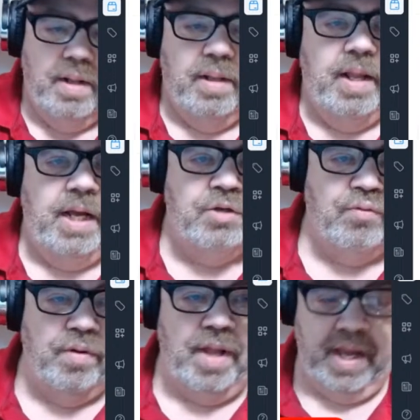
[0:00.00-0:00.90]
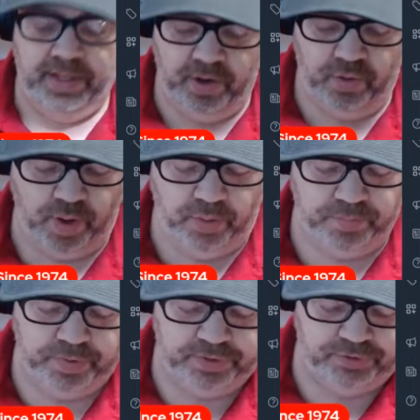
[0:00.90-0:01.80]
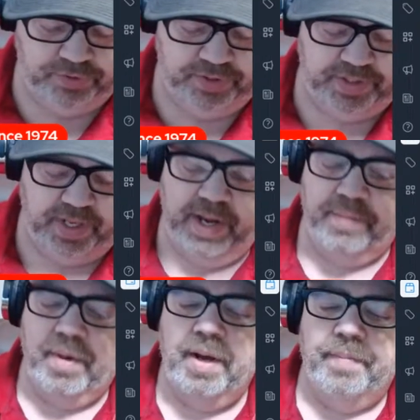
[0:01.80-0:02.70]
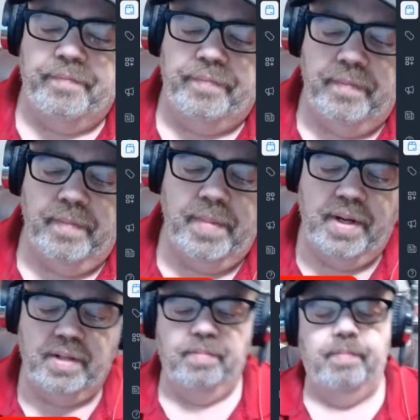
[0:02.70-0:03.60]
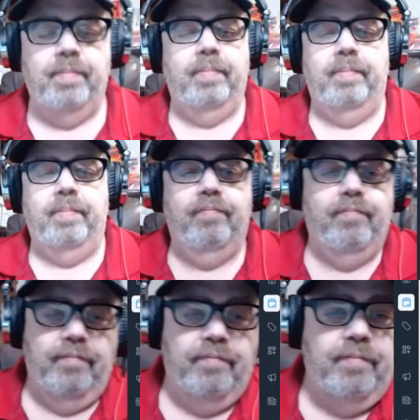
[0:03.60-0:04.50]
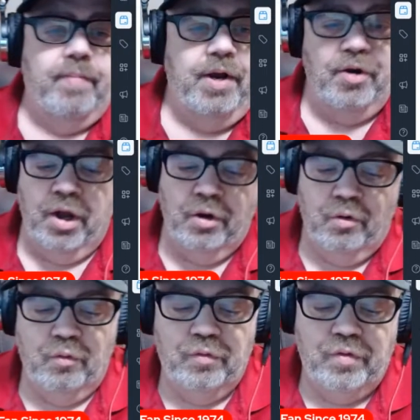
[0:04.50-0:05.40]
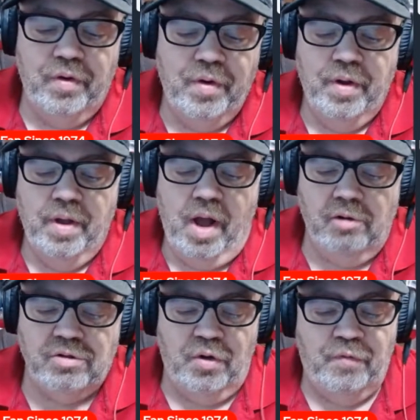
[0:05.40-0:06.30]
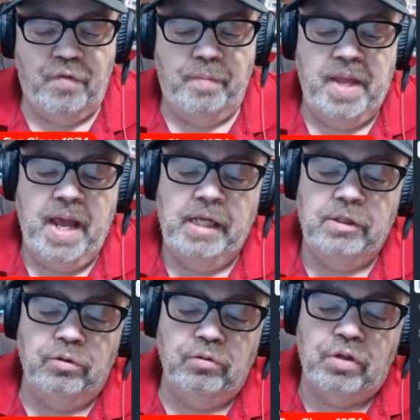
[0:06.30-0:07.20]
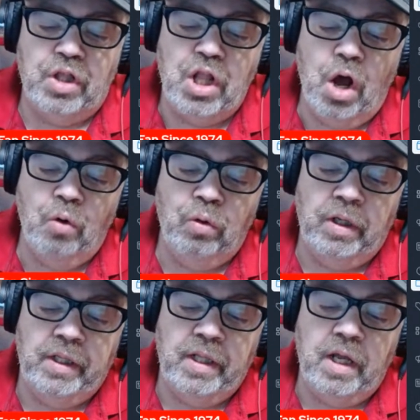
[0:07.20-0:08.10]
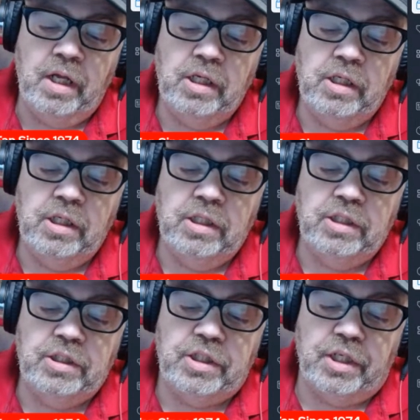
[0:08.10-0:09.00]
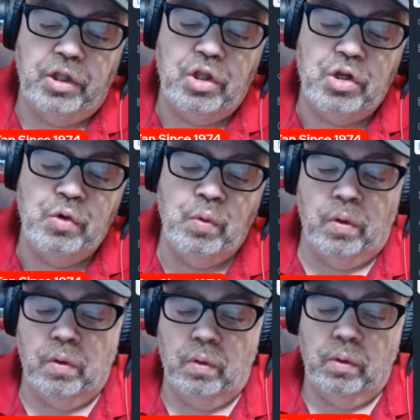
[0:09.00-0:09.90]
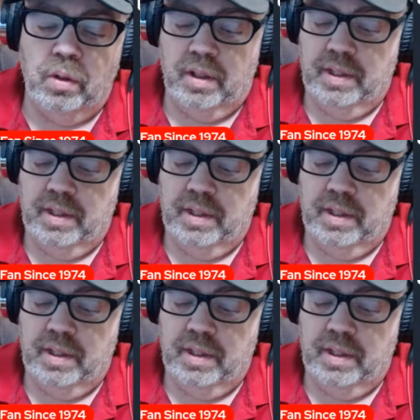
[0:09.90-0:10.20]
Next one, I know I'll butcher his name up, but here goes. Also from the Angels, Nolan Schanuel.